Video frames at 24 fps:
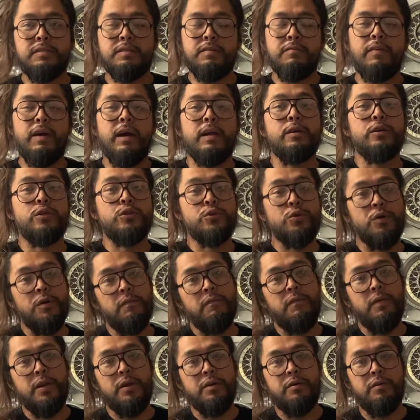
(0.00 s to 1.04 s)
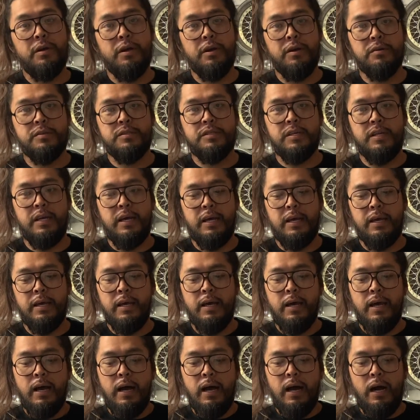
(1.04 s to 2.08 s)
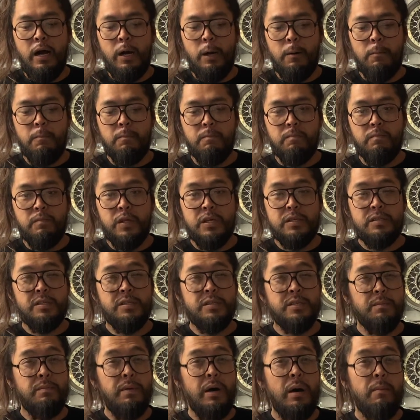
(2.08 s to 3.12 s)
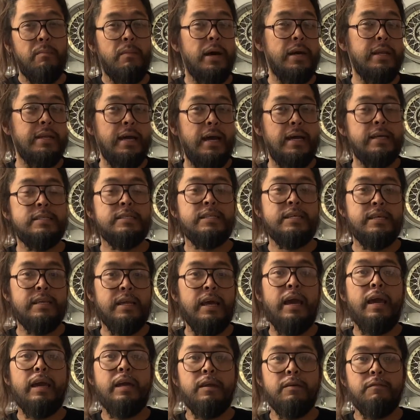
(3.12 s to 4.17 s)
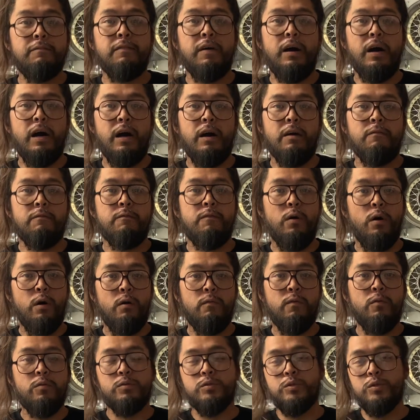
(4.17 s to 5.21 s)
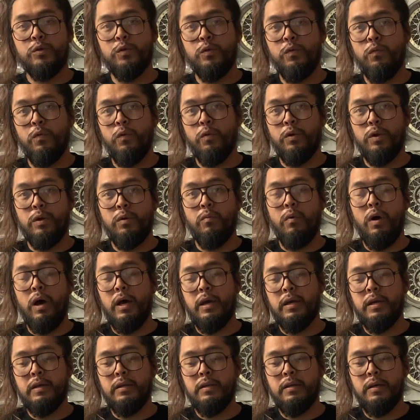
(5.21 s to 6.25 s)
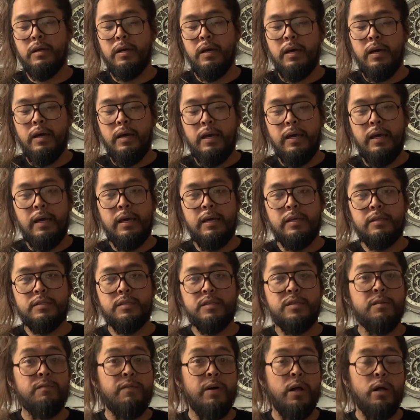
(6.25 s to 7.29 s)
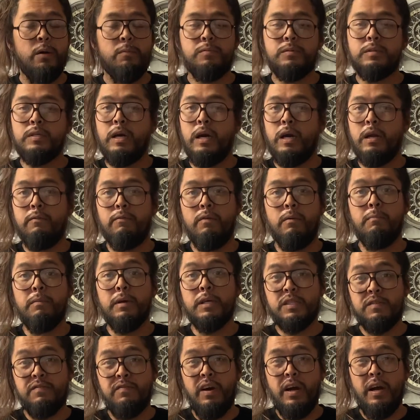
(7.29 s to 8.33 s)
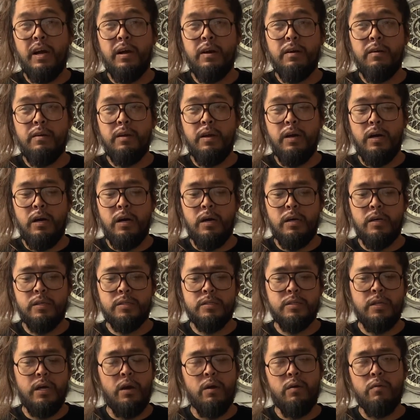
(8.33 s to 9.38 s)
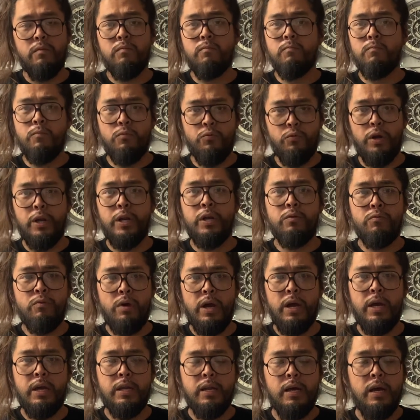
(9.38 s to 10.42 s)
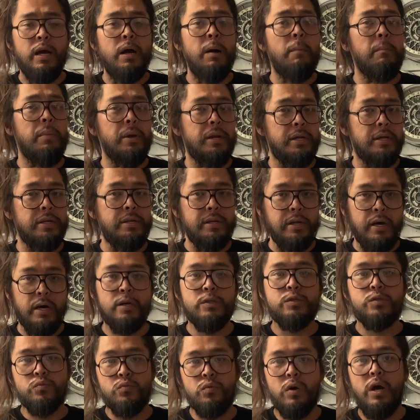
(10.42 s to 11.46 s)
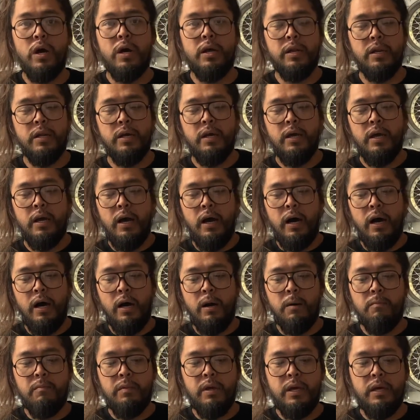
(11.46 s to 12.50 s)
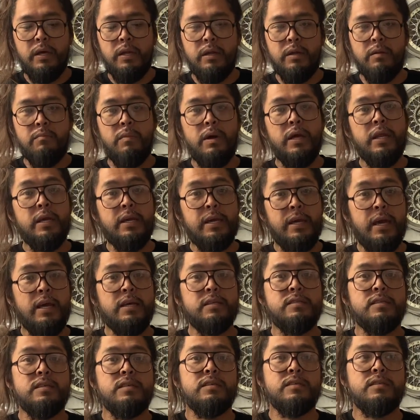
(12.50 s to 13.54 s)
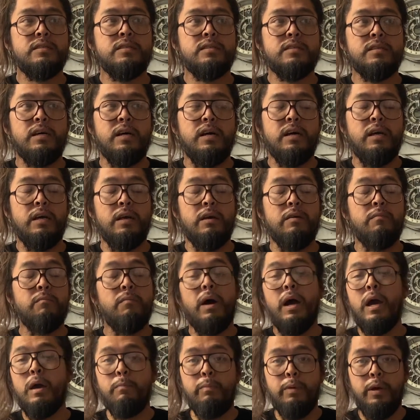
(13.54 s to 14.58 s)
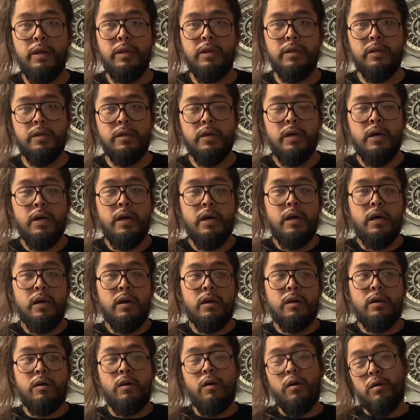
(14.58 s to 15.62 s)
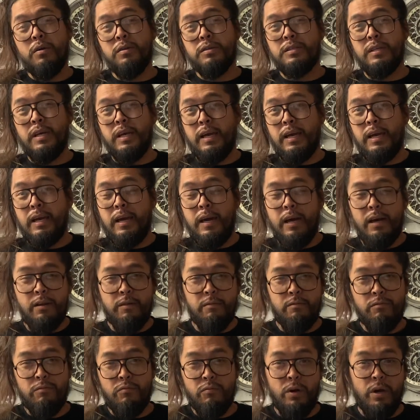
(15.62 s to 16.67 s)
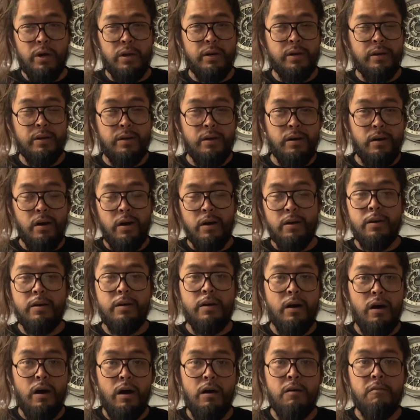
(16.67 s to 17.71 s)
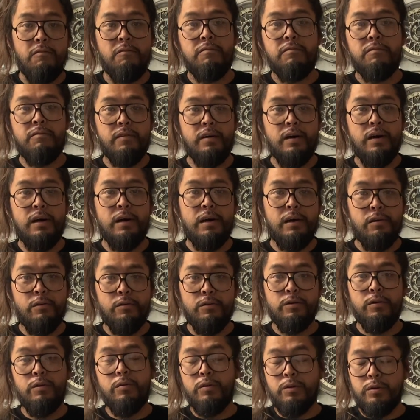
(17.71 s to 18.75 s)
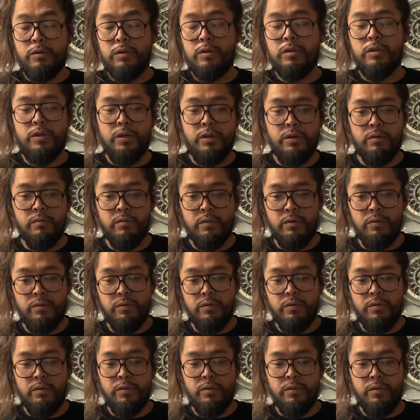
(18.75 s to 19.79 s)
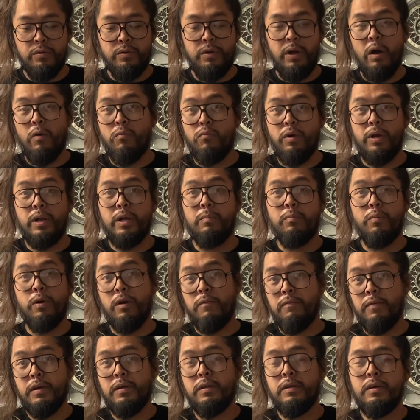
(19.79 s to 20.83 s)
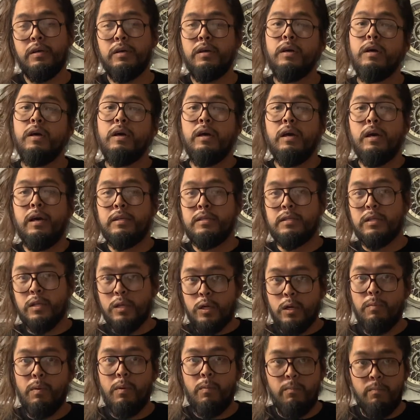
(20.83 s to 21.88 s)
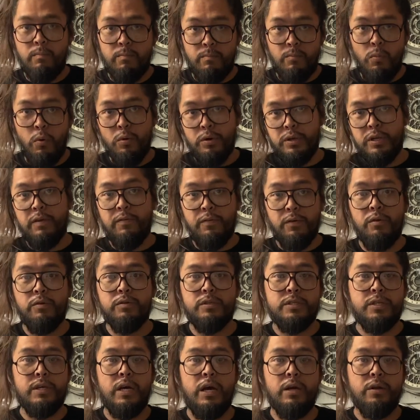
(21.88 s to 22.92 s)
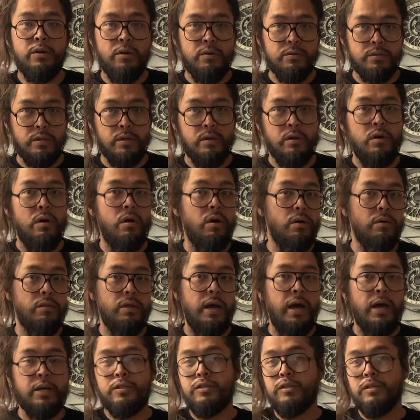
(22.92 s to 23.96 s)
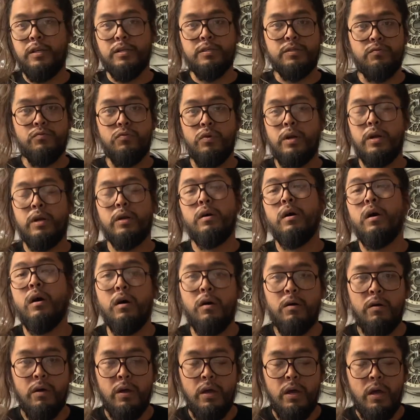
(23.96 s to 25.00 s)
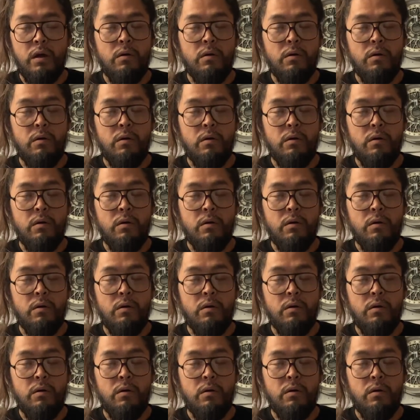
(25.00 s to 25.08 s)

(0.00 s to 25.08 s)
I've got a short video here today. This is about my 1985 Volvo 240 wagon. It's developed kind of a misfire. It's not running right, but it does run. And in many cases, in my opinion, cars that kind of run on and off, or you know, they're not running perfectly. It's a little bit more difficult to diagnose than a car that actually doesn't run at all.